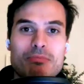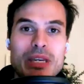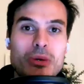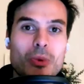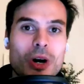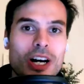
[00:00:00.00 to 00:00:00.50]

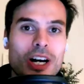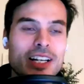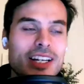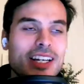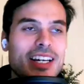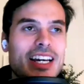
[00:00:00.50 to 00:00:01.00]

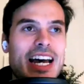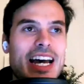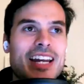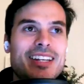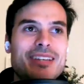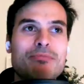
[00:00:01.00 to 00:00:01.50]
P1,
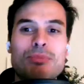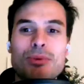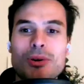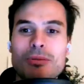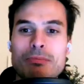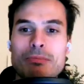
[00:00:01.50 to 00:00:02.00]
and it
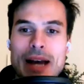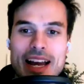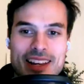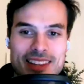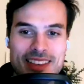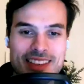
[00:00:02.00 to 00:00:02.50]
brought
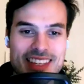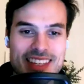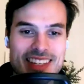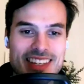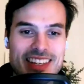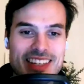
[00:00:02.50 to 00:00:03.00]
back
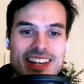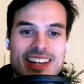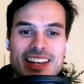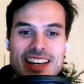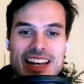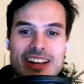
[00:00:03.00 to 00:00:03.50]
the
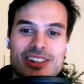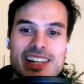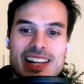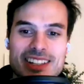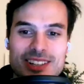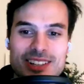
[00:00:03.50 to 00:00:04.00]
El
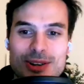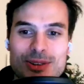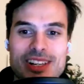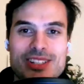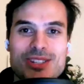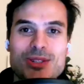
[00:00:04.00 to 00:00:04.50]
Clasico,
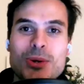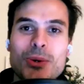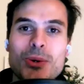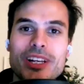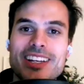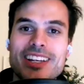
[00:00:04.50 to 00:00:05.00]
let's just
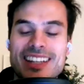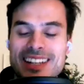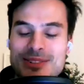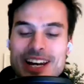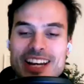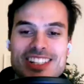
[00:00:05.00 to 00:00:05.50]
call it. And
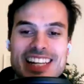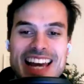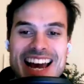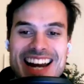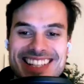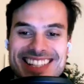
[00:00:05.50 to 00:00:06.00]
we actually
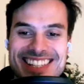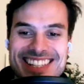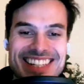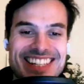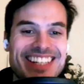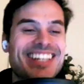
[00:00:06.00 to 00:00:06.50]
hadn't
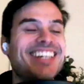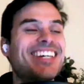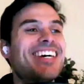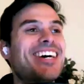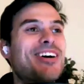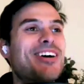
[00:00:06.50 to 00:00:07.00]
seen it
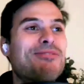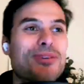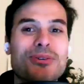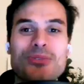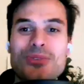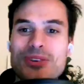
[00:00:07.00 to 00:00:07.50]

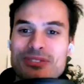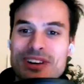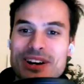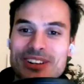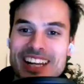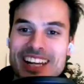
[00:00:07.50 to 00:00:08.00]
for what
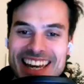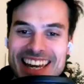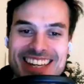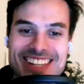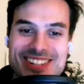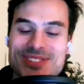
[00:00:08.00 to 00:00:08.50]
felt like
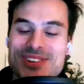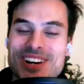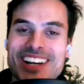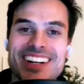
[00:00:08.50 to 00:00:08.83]
ages, right?